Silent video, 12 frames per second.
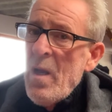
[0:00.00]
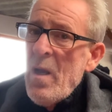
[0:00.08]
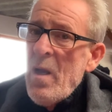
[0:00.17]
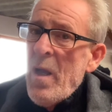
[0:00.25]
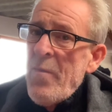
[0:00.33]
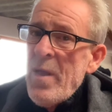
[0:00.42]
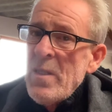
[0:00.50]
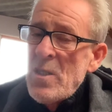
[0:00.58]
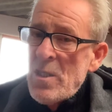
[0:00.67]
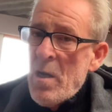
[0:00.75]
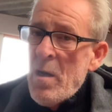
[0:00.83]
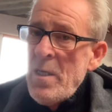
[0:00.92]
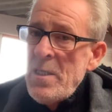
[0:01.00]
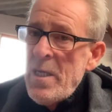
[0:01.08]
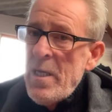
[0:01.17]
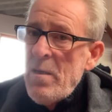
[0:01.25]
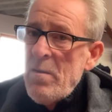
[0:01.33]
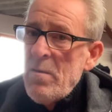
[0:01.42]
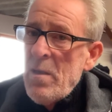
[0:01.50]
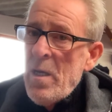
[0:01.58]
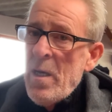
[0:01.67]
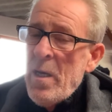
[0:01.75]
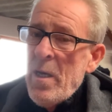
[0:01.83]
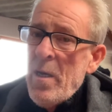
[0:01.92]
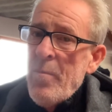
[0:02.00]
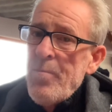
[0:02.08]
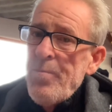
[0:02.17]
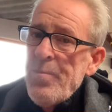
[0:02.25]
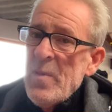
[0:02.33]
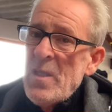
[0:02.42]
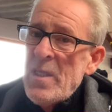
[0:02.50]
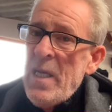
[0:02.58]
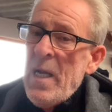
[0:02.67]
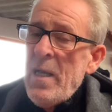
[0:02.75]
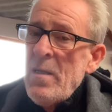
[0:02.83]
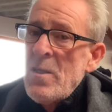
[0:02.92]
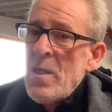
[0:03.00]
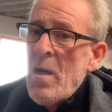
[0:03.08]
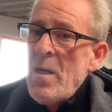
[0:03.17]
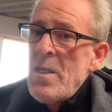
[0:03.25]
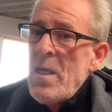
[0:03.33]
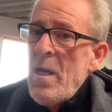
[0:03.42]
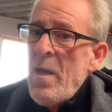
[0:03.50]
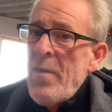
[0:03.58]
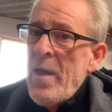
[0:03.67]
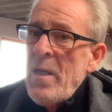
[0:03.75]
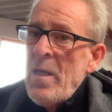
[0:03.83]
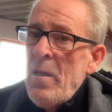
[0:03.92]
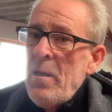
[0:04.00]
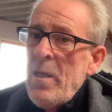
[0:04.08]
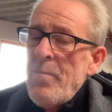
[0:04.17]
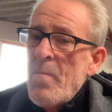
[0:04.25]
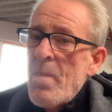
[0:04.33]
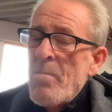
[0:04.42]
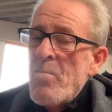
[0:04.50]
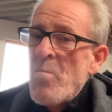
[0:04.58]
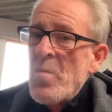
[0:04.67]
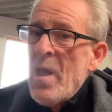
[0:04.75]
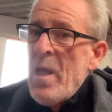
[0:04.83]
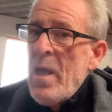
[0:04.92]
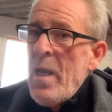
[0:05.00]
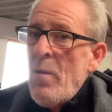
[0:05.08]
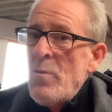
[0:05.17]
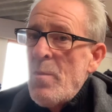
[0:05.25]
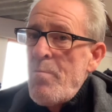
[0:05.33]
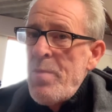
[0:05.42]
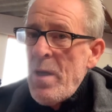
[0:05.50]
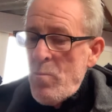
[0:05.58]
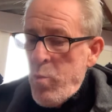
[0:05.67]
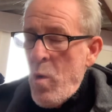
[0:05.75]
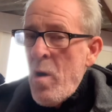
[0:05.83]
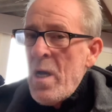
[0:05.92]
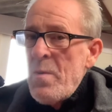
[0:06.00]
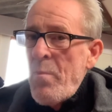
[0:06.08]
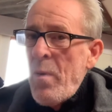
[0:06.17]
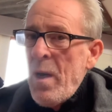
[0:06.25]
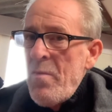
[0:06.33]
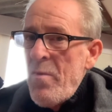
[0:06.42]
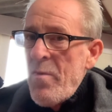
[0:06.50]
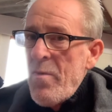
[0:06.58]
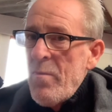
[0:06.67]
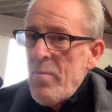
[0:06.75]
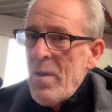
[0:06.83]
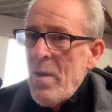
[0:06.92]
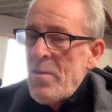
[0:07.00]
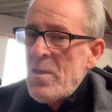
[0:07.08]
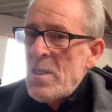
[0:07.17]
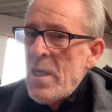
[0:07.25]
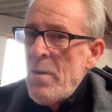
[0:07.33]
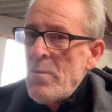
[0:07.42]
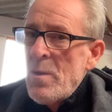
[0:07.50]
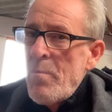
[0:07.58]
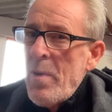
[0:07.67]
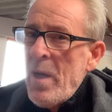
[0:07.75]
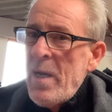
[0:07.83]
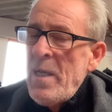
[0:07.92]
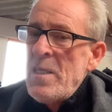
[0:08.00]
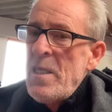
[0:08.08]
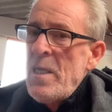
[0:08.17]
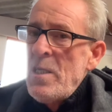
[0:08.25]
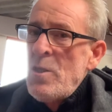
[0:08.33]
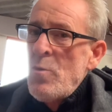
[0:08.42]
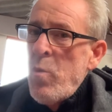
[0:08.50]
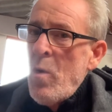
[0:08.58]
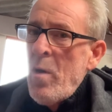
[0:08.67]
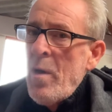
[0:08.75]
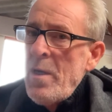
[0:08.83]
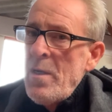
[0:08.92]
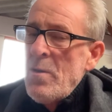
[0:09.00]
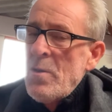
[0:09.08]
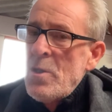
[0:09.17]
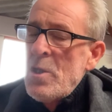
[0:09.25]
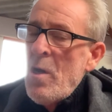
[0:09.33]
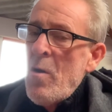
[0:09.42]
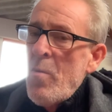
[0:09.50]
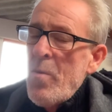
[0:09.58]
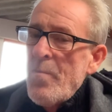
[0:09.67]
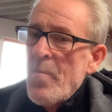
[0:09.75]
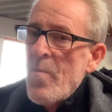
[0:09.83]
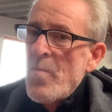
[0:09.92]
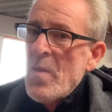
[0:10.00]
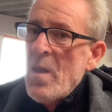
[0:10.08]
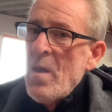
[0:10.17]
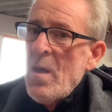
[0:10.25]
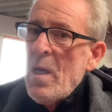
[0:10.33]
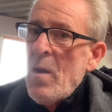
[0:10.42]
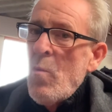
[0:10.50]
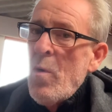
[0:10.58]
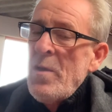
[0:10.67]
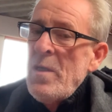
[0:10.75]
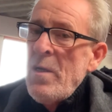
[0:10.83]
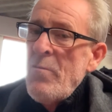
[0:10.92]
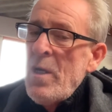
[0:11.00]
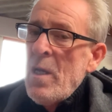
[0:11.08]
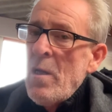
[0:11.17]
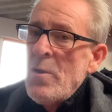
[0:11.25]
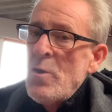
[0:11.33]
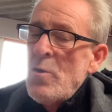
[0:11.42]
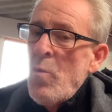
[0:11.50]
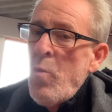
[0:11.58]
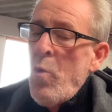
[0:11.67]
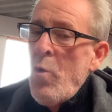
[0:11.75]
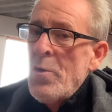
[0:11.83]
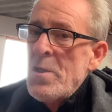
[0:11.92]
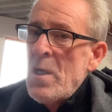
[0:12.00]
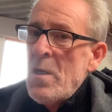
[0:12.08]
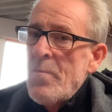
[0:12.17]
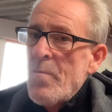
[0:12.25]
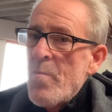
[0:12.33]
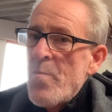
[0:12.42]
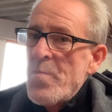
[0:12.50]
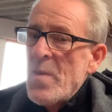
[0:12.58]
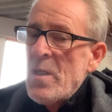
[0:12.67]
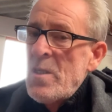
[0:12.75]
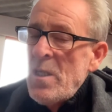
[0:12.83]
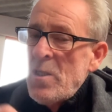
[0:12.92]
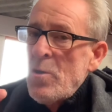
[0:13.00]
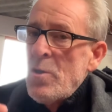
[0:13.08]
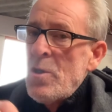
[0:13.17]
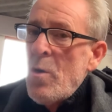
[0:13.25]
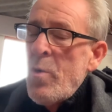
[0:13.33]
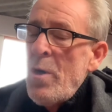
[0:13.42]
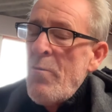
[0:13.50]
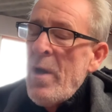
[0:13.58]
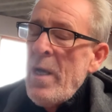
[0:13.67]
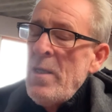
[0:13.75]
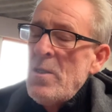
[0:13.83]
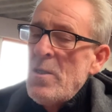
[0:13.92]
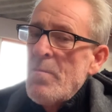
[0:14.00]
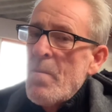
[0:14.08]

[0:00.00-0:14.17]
and then size it, seal it, size it, and then gild it. It was a big wide plinth. I'd say it was about 18 inches wide at the top. And what they didn't realise was the water sits on the top when it rains.